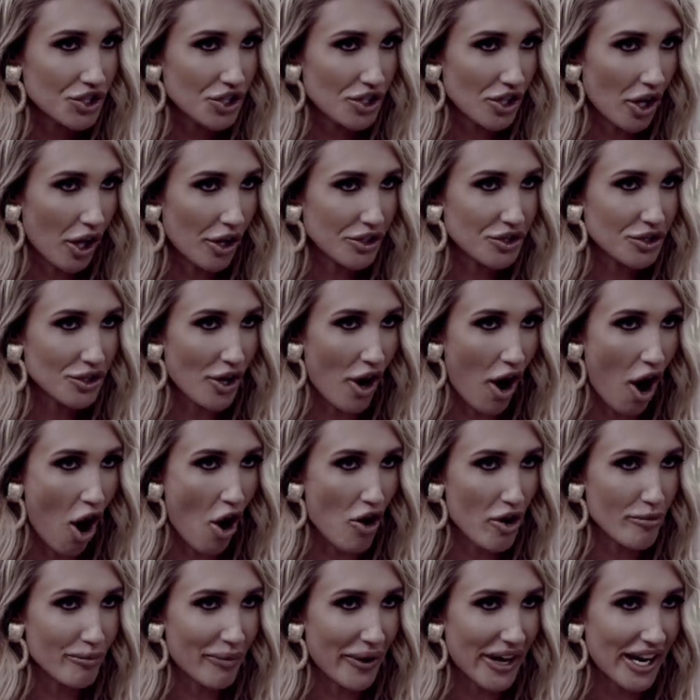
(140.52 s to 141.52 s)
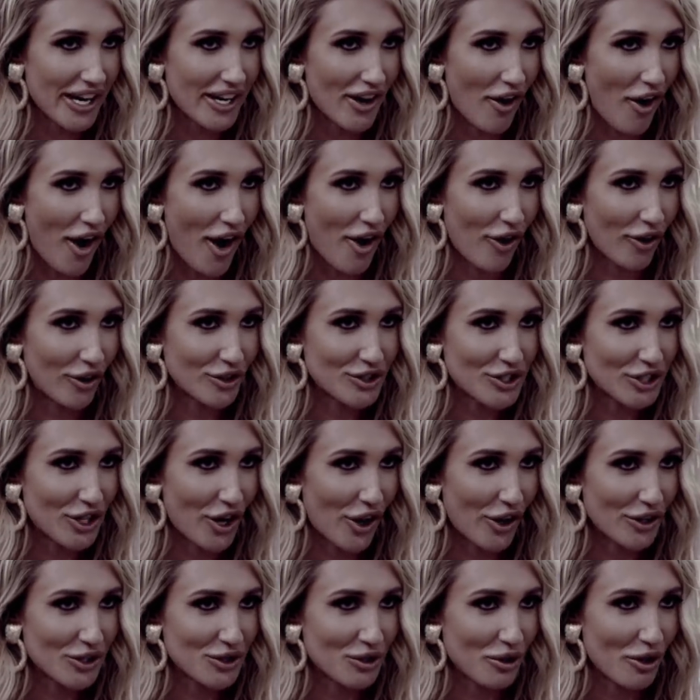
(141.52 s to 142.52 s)
Do you go to an R&B night or do
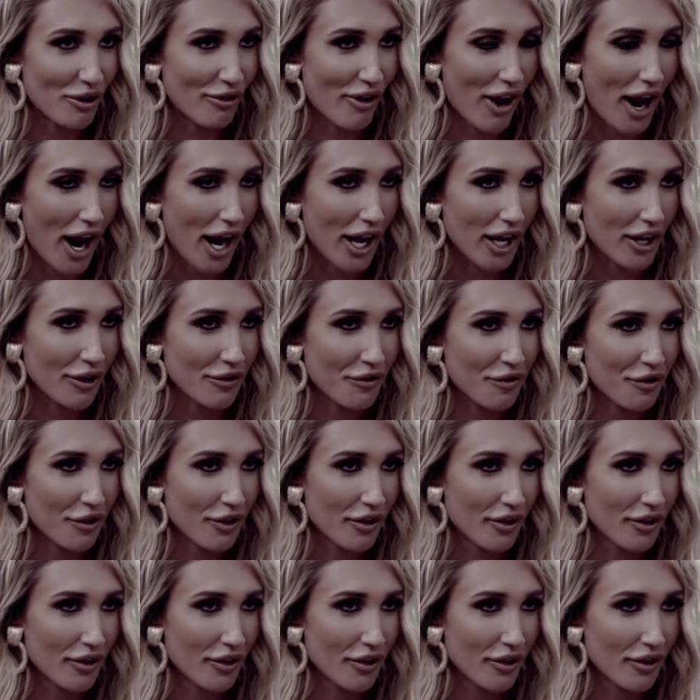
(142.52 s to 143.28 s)
you go to a rave?